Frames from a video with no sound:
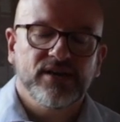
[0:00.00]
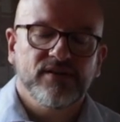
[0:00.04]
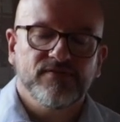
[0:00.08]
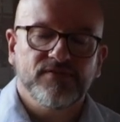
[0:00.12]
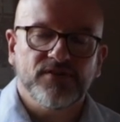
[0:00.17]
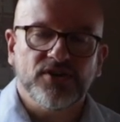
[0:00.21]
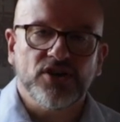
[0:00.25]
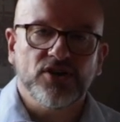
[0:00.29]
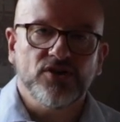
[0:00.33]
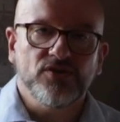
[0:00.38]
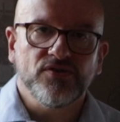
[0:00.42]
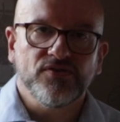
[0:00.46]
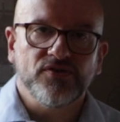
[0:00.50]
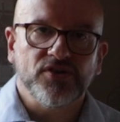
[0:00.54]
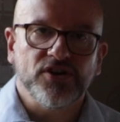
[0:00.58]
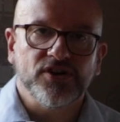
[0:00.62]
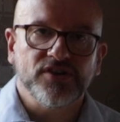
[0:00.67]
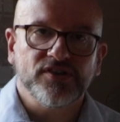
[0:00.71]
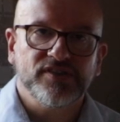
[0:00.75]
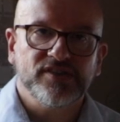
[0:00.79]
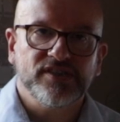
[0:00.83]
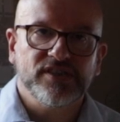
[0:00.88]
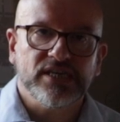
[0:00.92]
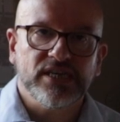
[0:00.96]
for
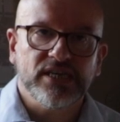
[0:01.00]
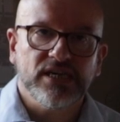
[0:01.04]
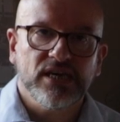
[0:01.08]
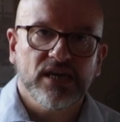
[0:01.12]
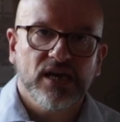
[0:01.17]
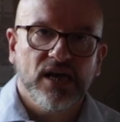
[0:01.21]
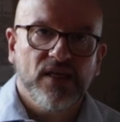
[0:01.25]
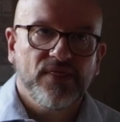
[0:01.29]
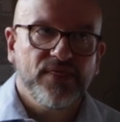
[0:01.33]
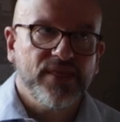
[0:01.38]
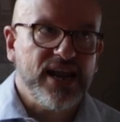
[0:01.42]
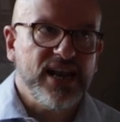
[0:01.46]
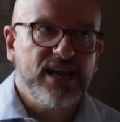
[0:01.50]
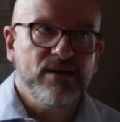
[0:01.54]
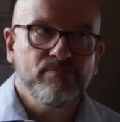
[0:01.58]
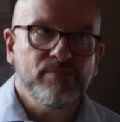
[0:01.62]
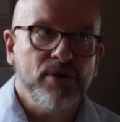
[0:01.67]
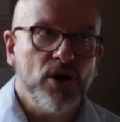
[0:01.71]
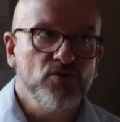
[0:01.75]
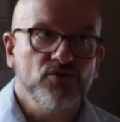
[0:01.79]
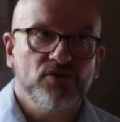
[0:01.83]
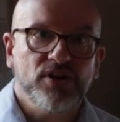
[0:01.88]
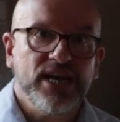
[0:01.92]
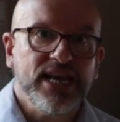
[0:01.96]
university they're
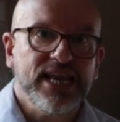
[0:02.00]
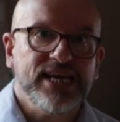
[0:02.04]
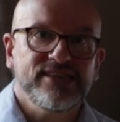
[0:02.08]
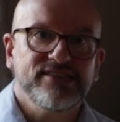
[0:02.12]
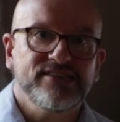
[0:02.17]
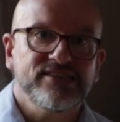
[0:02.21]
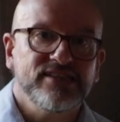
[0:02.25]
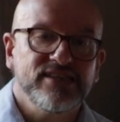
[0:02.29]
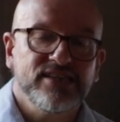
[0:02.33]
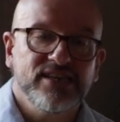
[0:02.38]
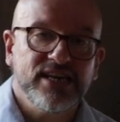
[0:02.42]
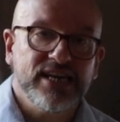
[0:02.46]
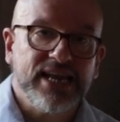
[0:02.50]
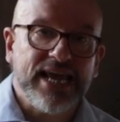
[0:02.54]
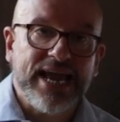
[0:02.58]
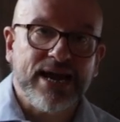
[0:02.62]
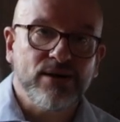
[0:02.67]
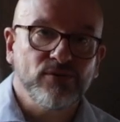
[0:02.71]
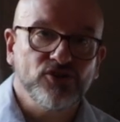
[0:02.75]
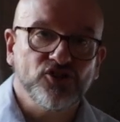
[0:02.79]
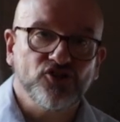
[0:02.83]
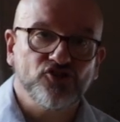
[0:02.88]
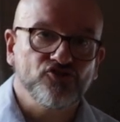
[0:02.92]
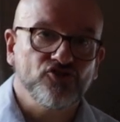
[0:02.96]
both less than an
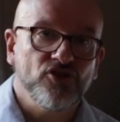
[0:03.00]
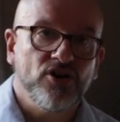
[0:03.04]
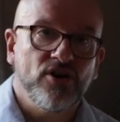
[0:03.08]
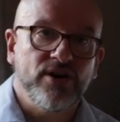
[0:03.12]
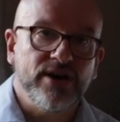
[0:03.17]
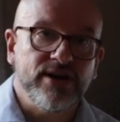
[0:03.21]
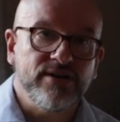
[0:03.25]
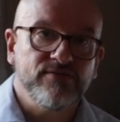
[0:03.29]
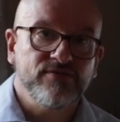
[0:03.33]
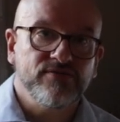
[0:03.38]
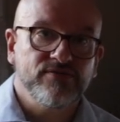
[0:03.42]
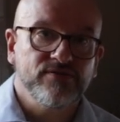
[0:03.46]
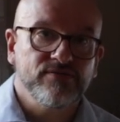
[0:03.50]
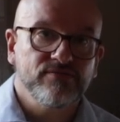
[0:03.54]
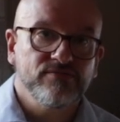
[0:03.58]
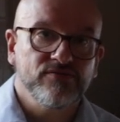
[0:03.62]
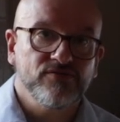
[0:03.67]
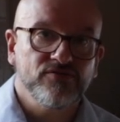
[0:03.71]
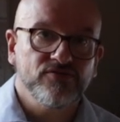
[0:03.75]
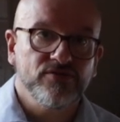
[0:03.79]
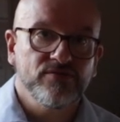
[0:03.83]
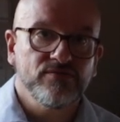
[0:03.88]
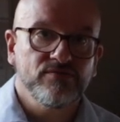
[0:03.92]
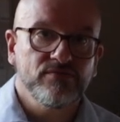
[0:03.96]
hour's drive
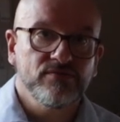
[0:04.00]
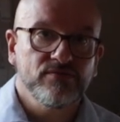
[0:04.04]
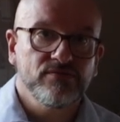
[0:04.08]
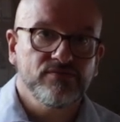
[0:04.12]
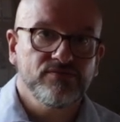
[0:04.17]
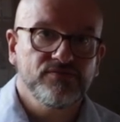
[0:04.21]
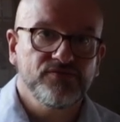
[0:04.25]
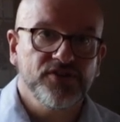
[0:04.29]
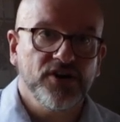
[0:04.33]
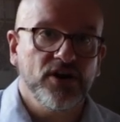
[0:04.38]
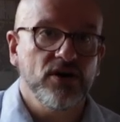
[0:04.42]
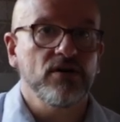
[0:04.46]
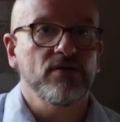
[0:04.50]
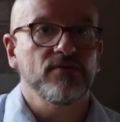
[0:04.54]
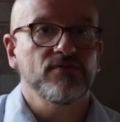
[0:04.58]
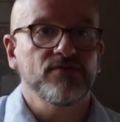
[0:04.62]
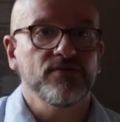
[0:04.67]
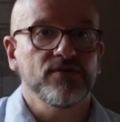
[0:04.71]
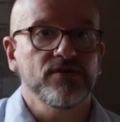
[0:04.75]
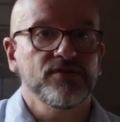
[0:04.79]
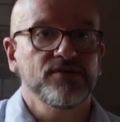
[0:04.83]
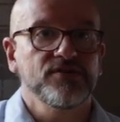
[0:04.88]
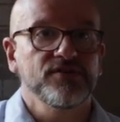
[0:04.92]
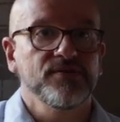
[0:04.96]
from
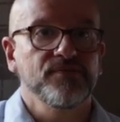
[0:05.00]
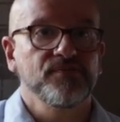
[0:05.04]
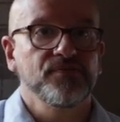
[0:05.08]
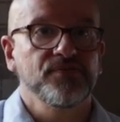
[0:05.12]
Dartford,